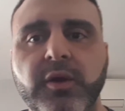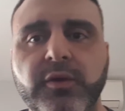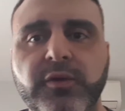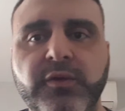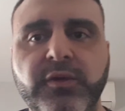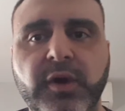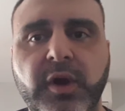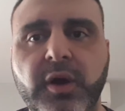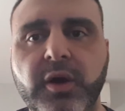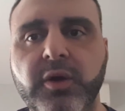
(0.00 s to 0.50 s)

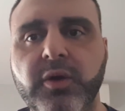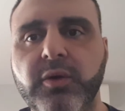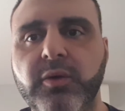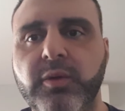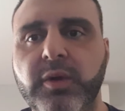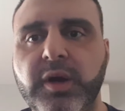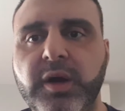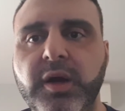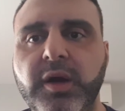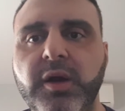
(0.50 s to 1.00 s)

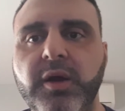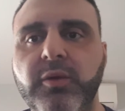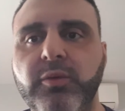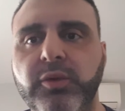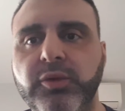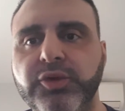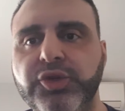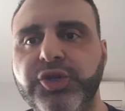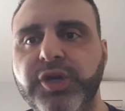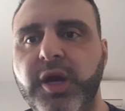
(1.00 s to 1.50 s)
So
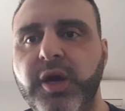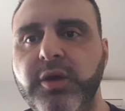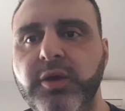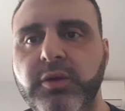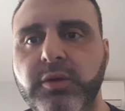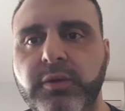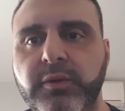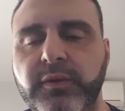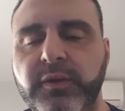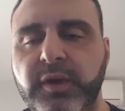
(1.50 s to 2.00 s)
we'll show
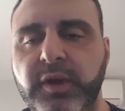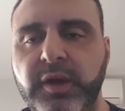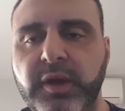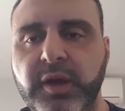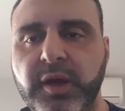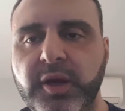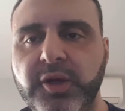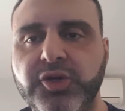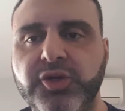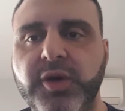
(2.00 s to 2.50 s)
you
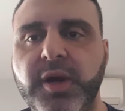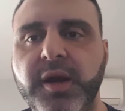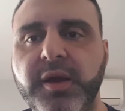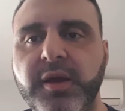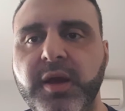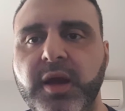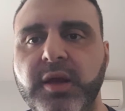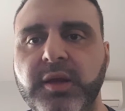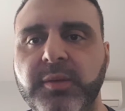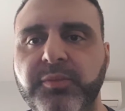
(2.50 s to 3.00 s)
the
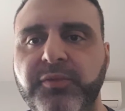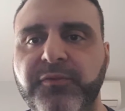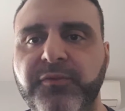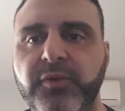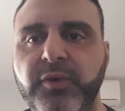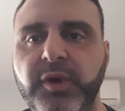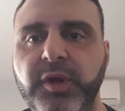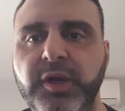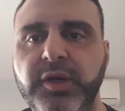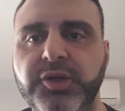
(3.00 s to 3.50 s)
track gallop
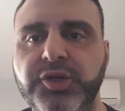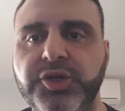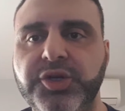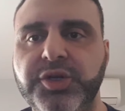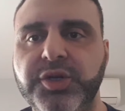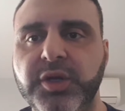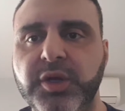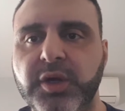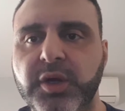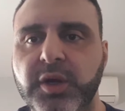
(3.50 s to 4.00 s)

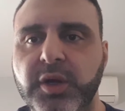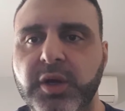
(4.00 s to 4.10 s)
footage